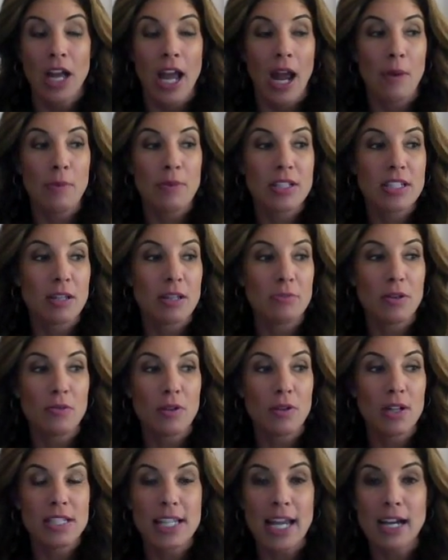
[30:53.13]
And when something
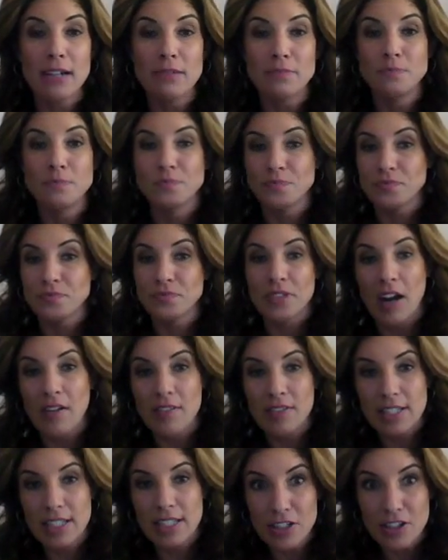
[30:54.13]
runs out,
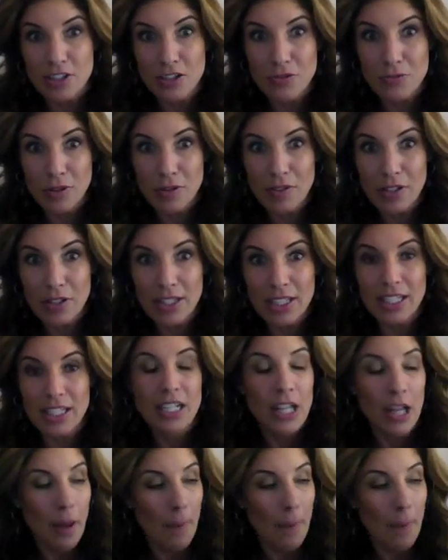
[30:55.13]
obviously I just refill it.